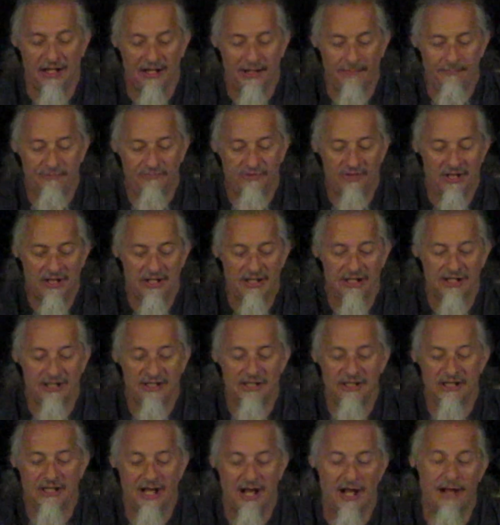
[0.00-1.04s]
updating
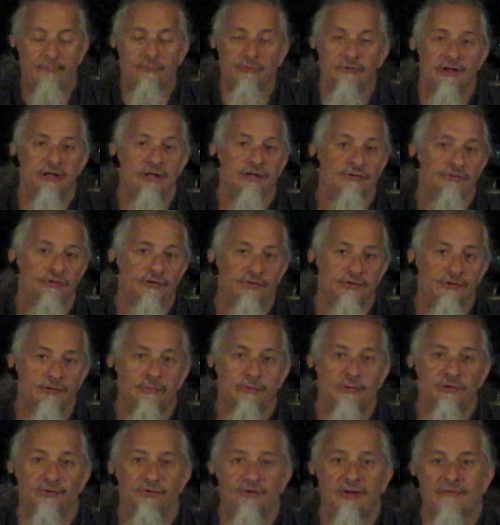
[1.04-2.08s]
the operating system
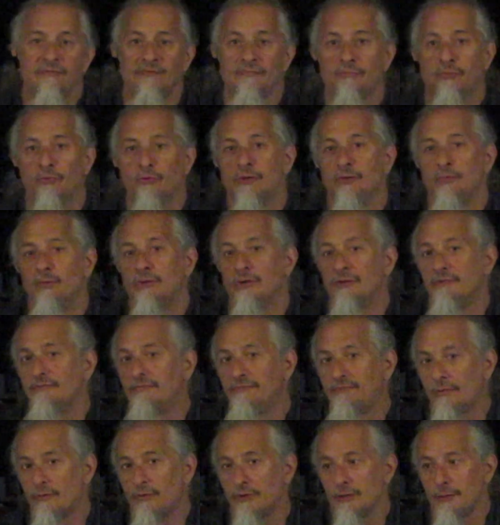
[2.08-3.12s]
to
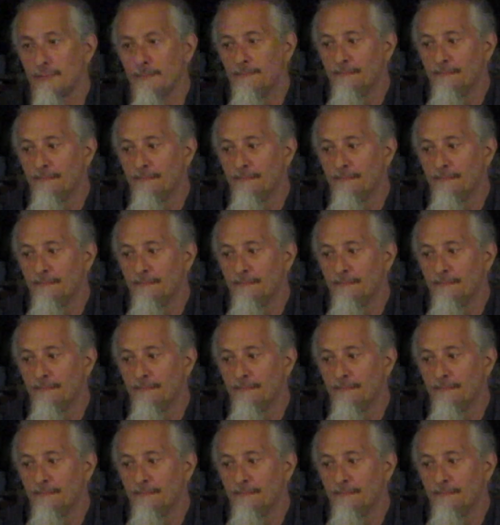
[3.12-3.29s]
7.14.